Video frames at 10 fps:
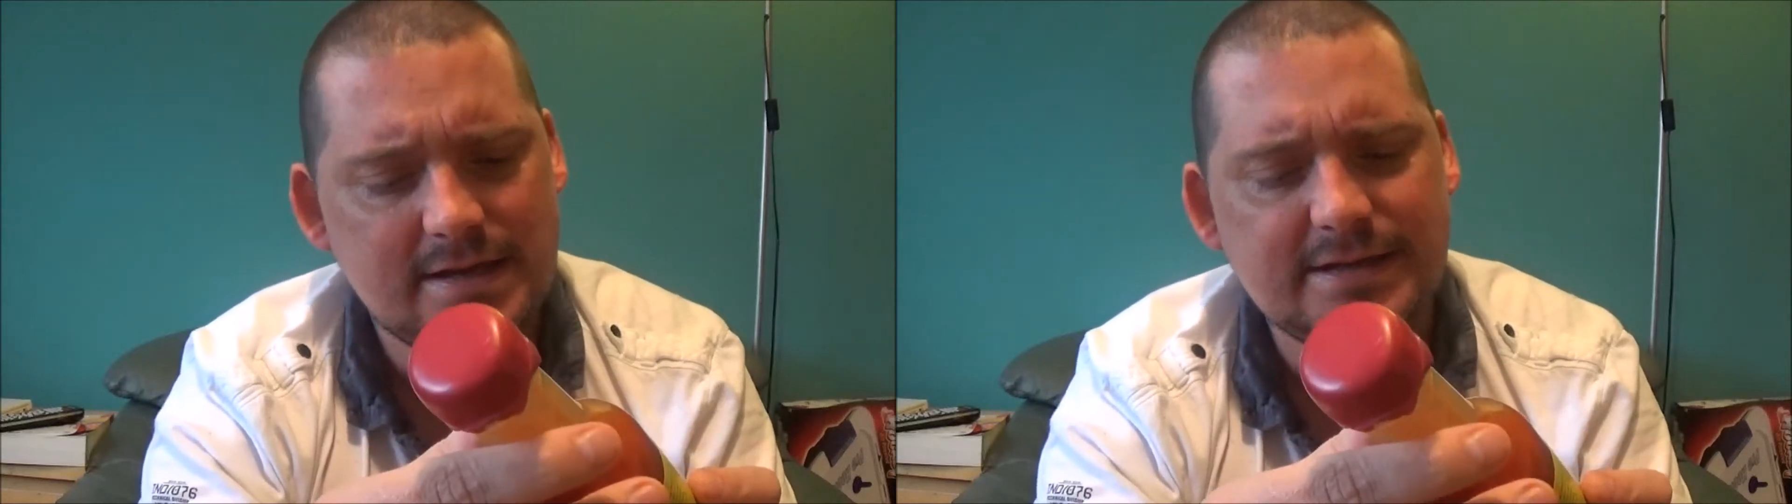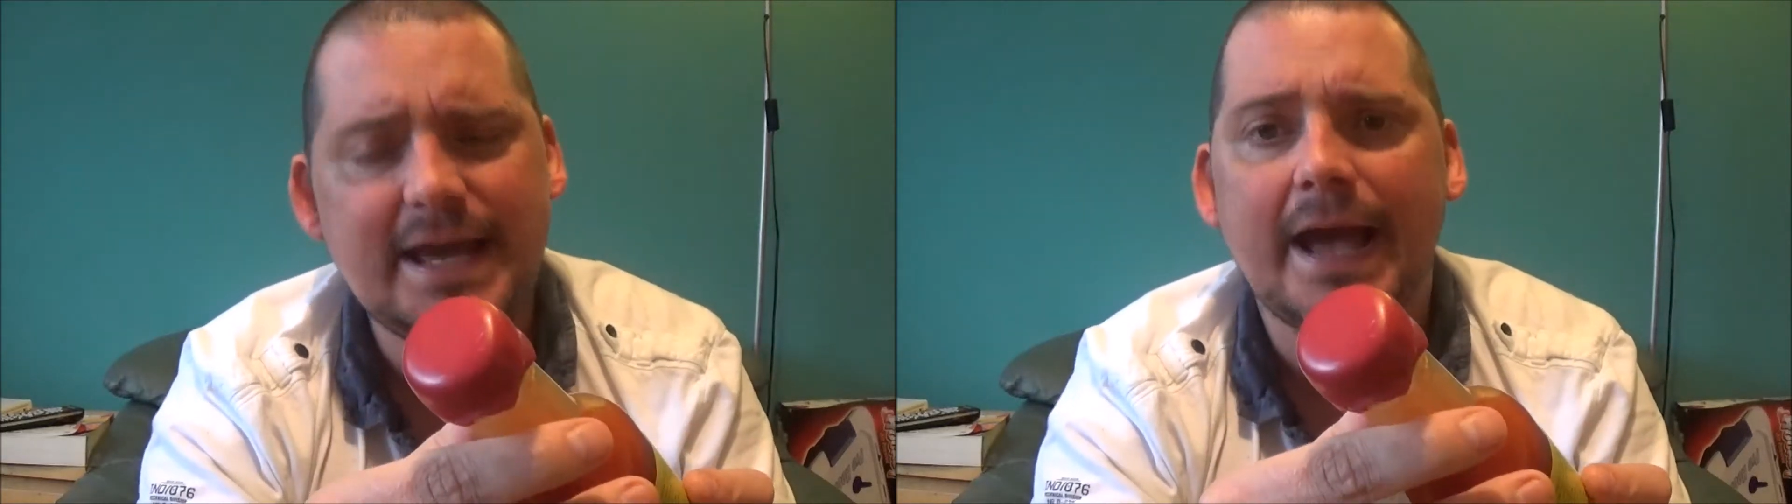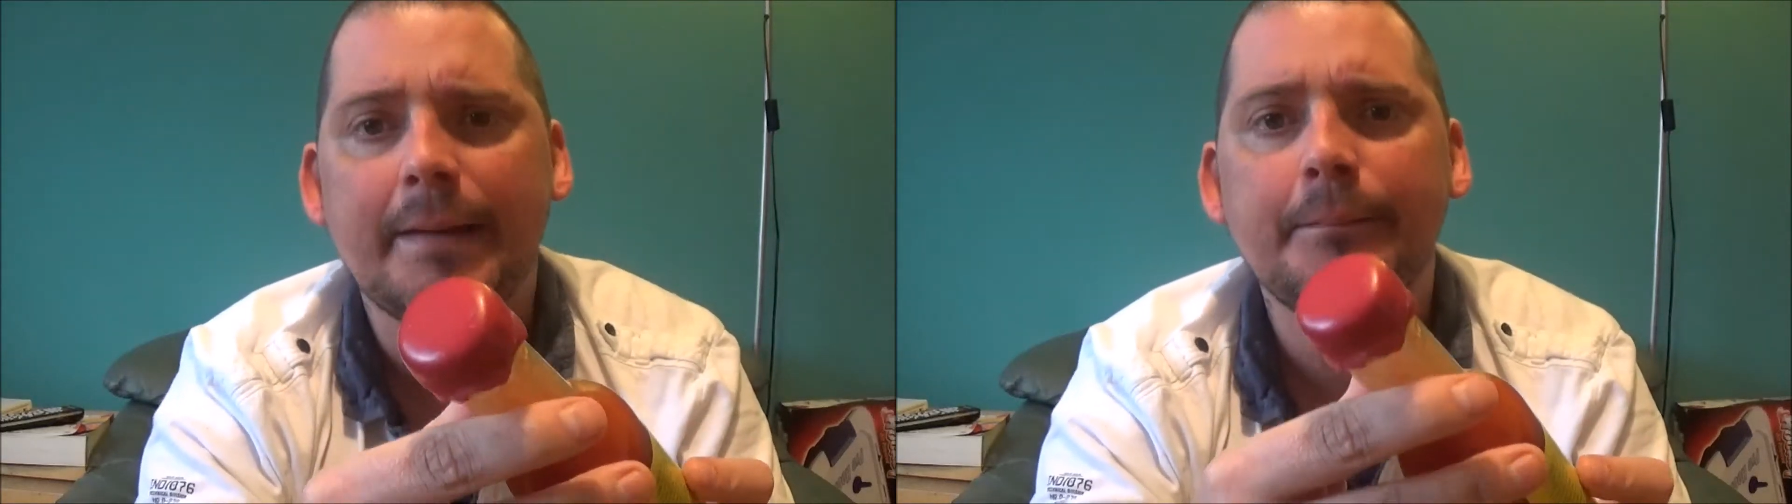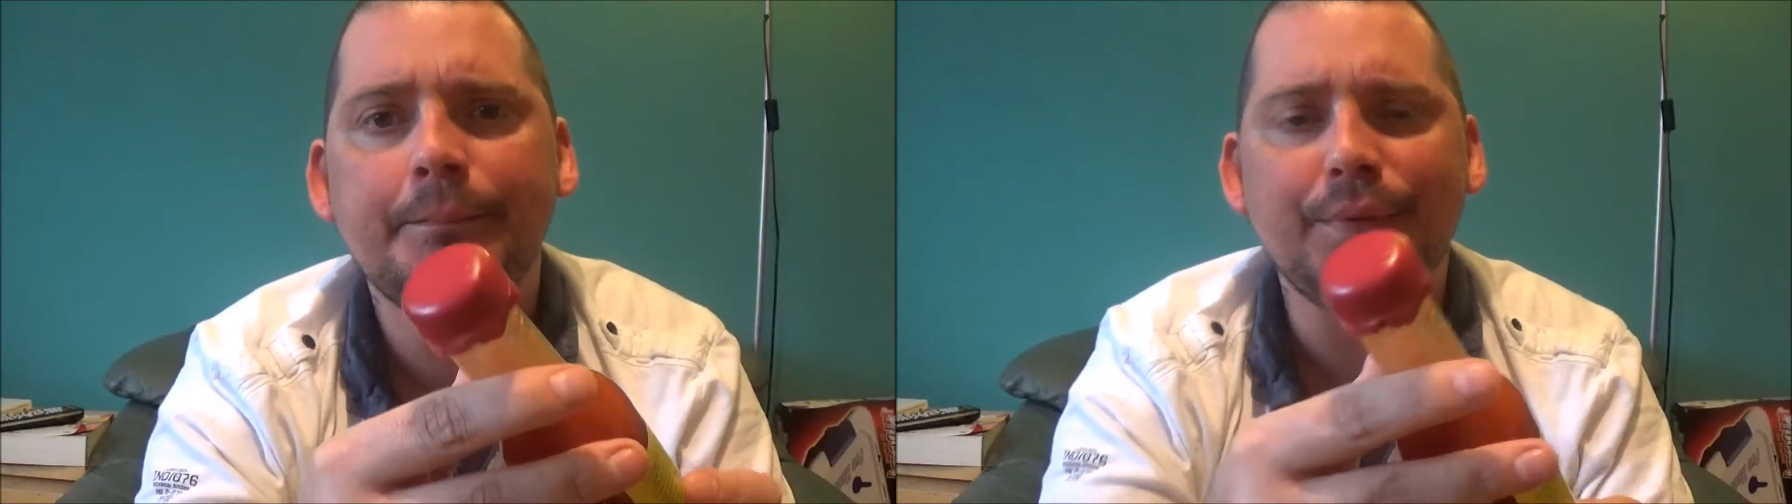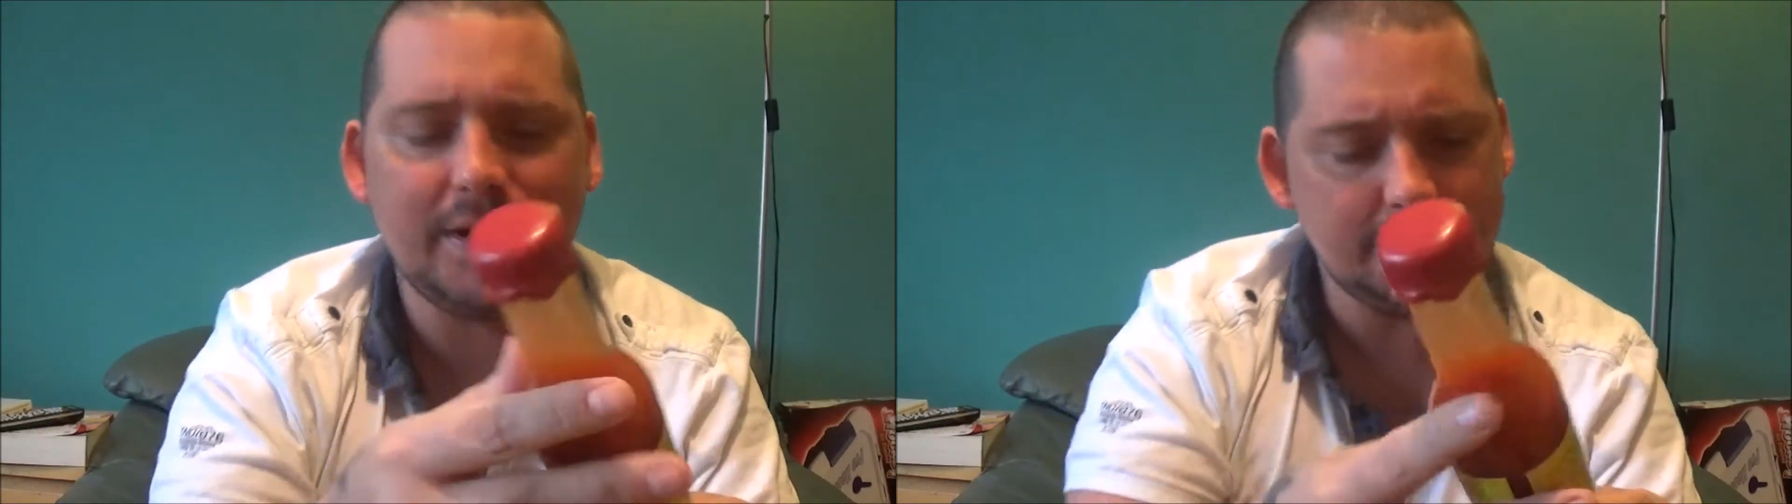Yeah,
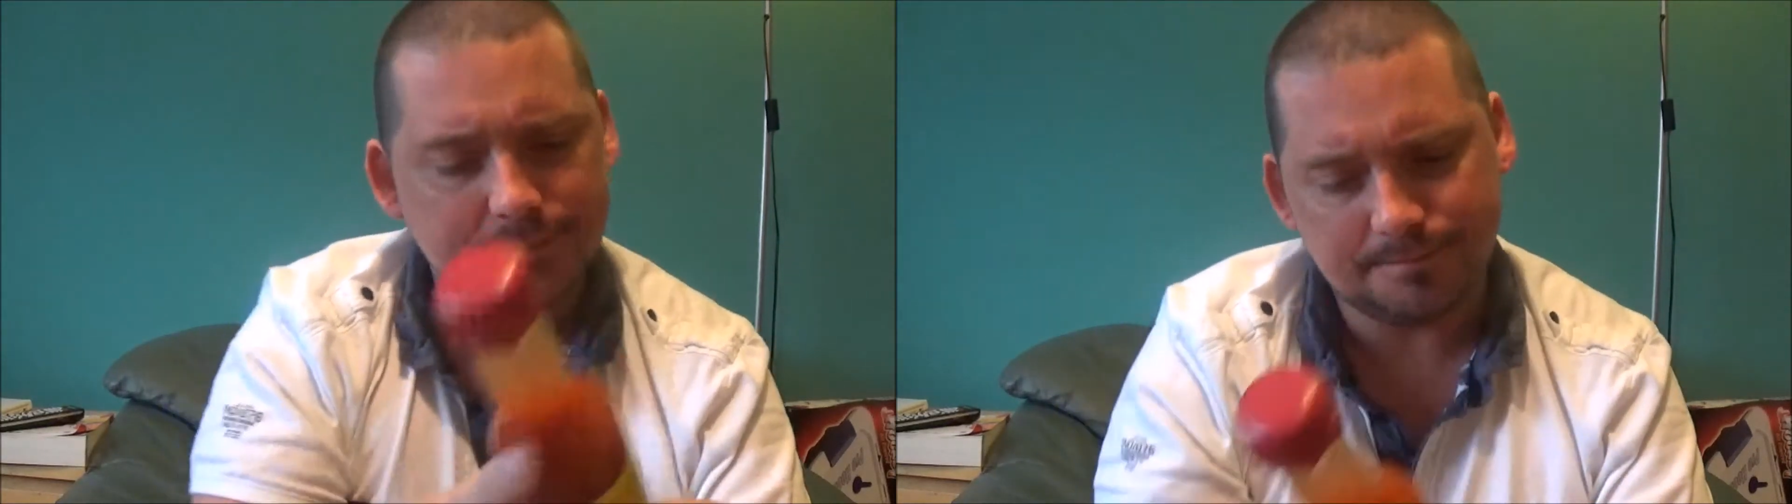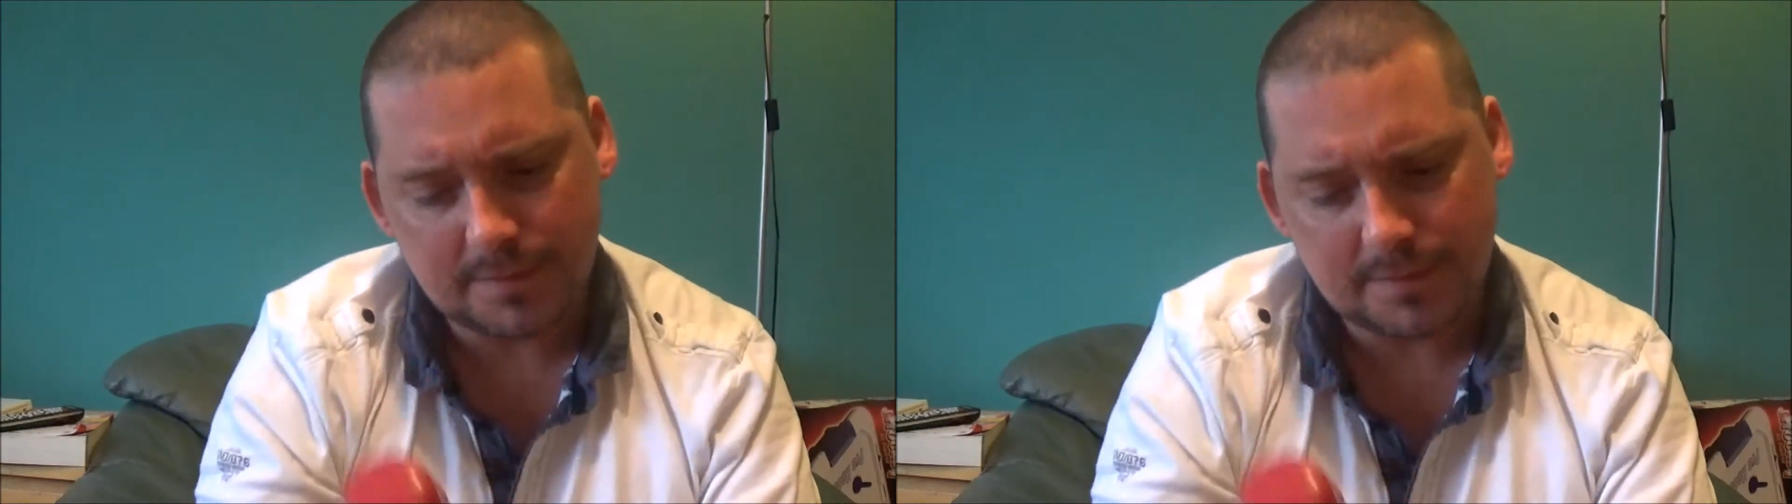brilliant.